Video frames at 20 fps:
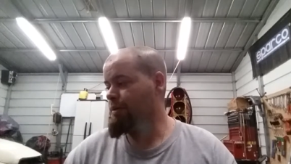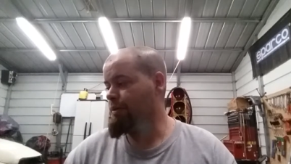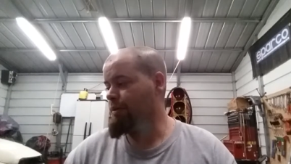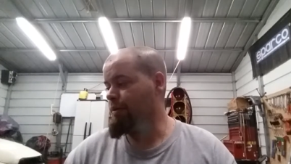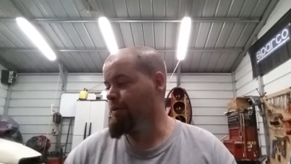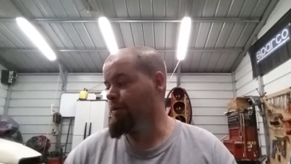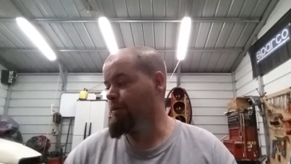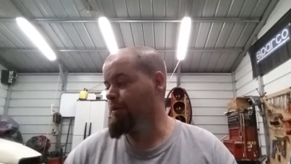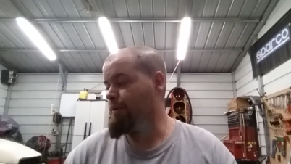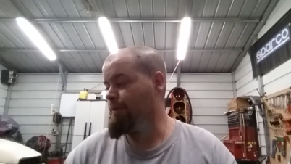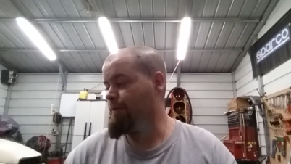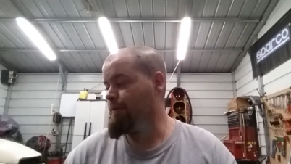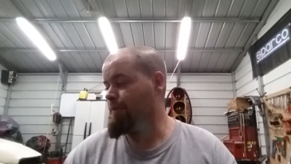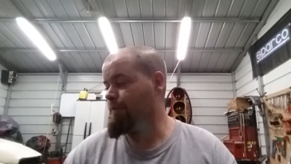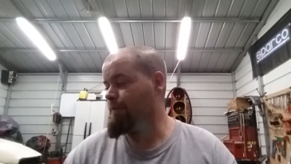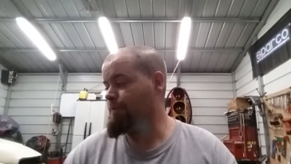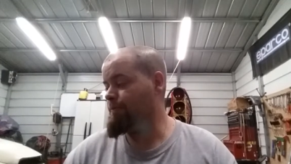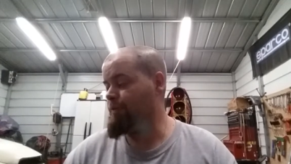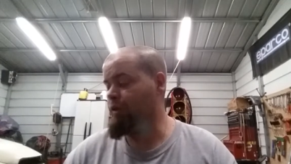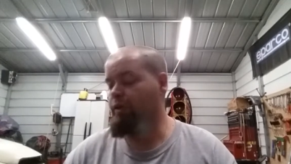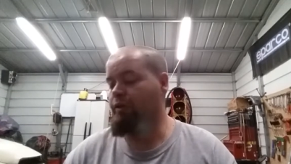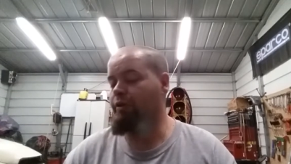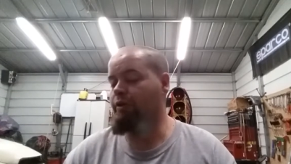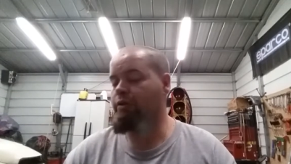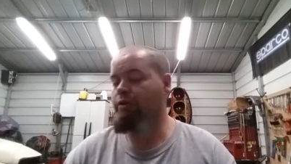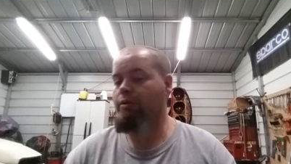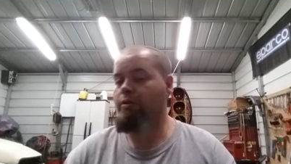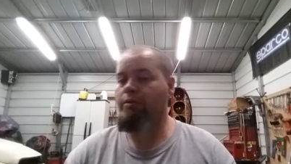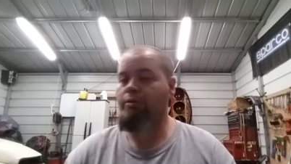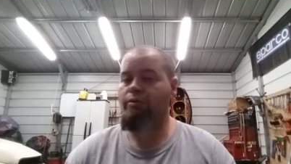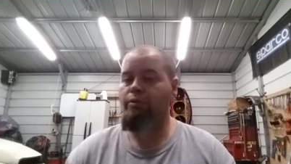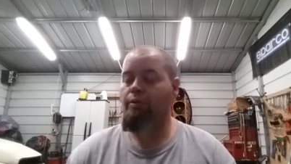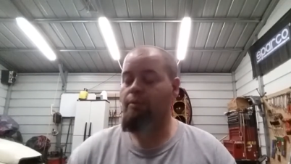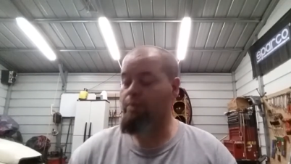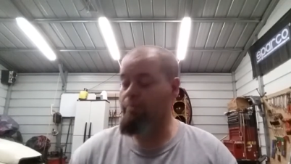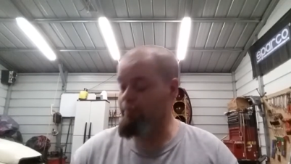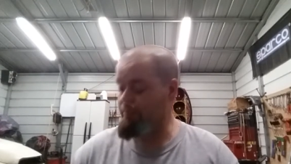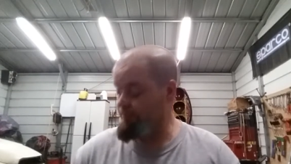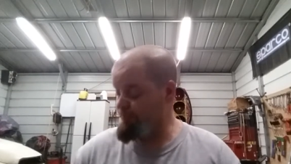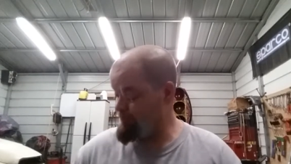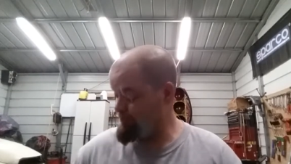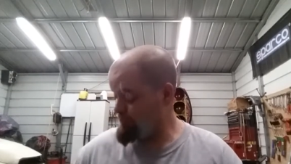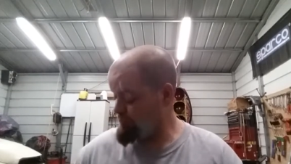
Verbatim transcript: Uh, the list goes on.